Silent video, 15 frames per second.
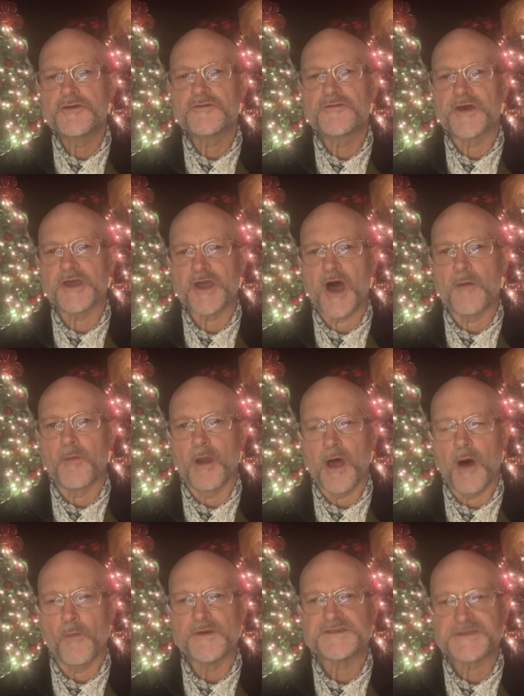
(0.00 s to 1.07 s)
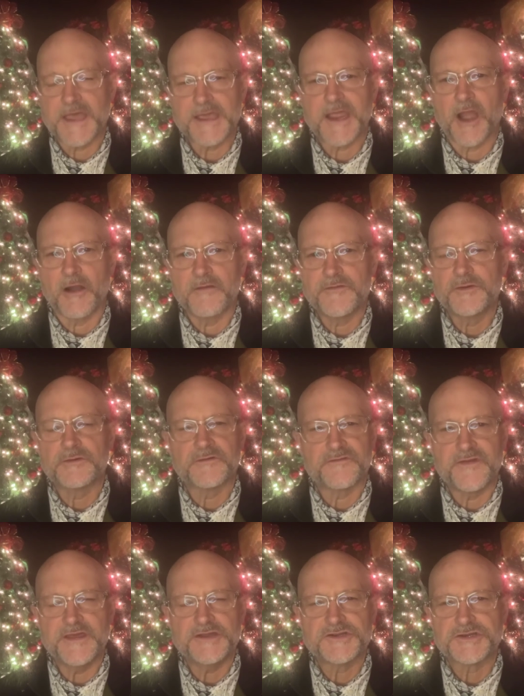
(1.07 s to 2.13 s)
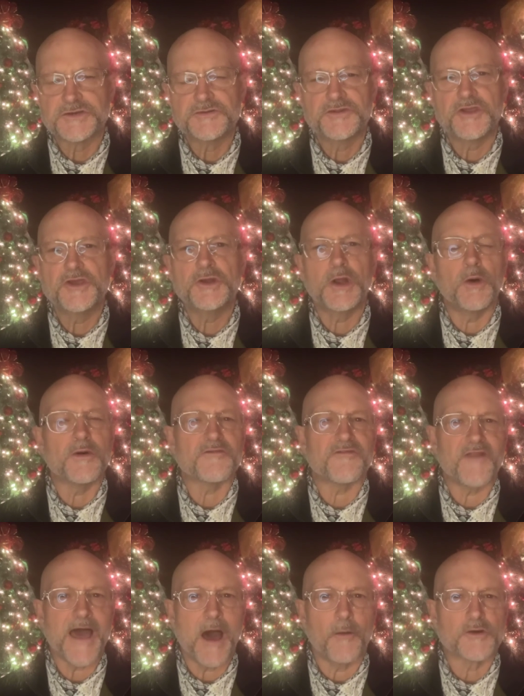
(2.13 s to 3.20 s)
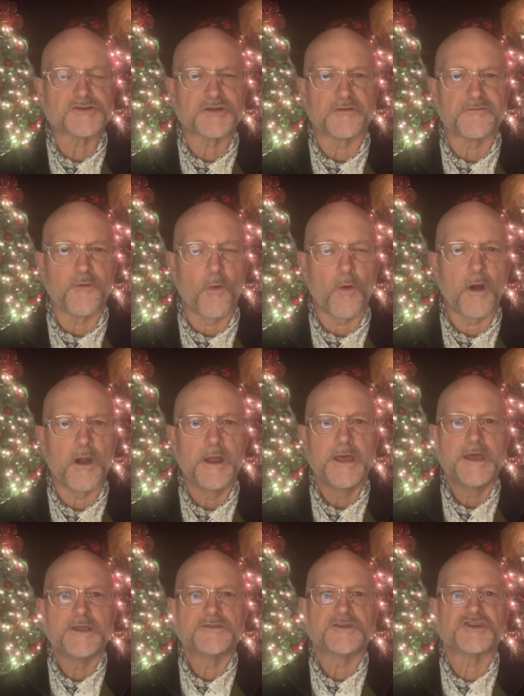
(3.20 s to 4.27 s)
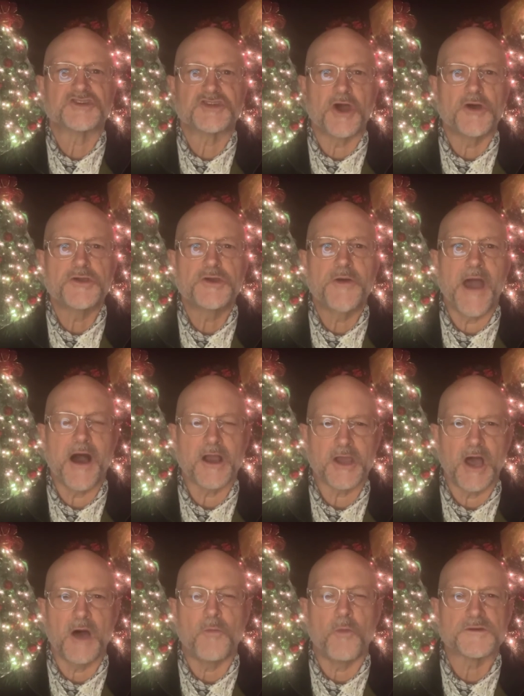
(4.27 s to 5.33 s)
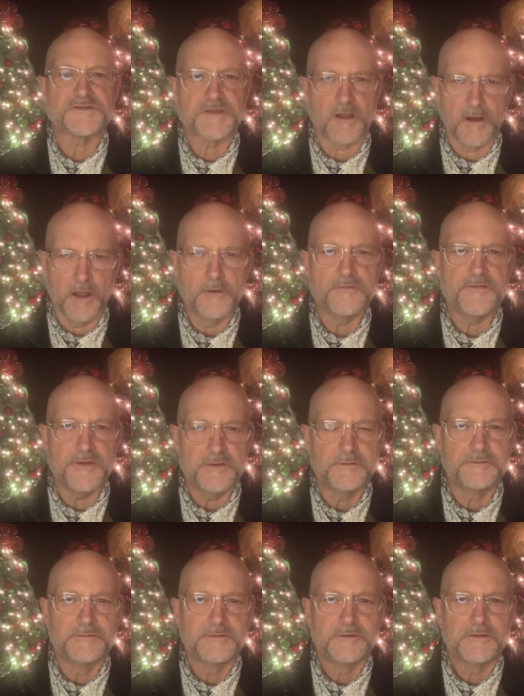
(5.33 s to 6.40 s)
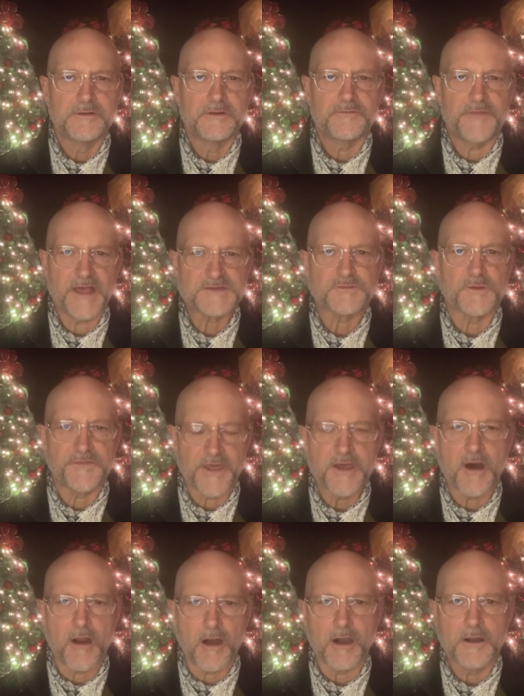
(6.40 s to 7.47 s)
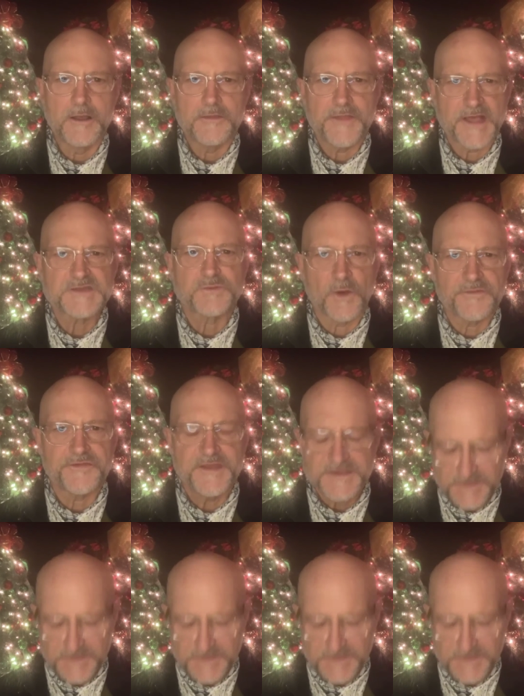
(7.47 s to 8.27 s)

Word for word: that God will always take care of you and feed you. Do you know what flowers are for? To show you how God wants to clothe you. That's what they are. That's what these